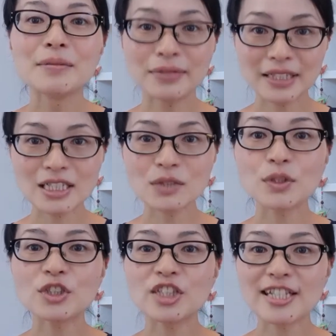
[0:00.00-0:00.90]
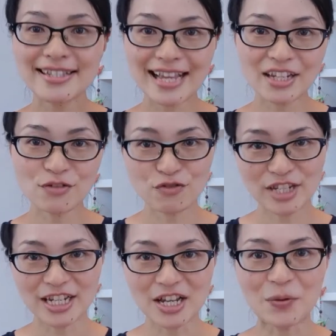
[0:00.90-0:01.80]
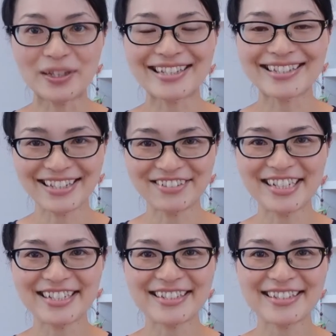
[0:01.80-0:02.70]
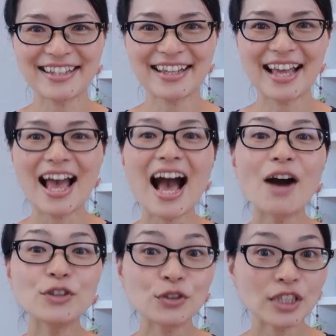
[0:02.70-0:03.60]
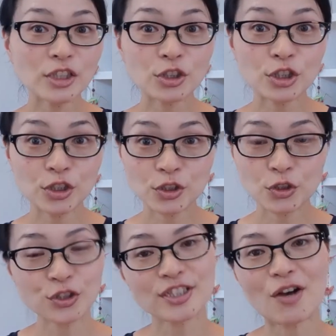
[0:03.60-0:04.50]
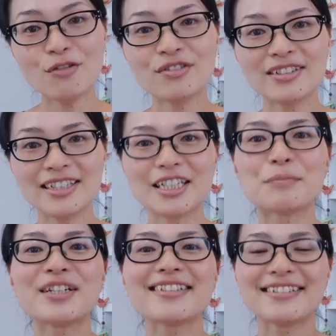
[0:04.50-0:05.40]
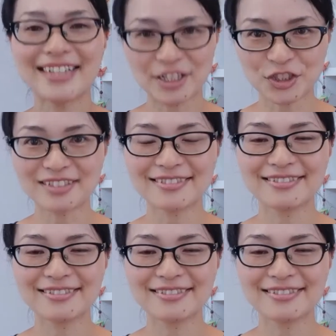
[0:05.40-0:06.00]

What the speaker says: please watch the second video in the series, How to Introduce Yourself in a Presentation.